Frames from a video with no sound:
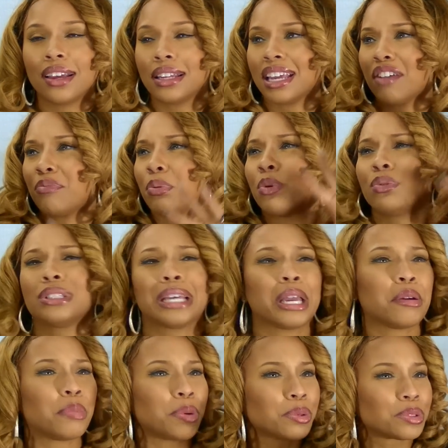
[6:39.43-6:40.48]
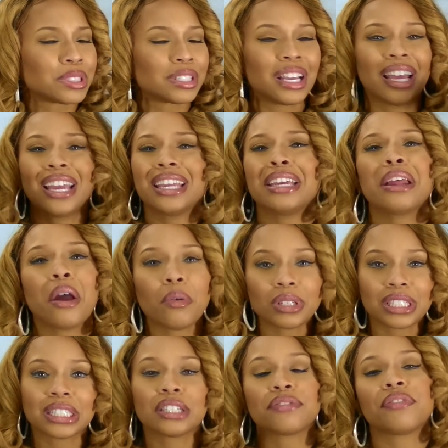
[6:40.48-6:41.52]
They have pool tables. It's just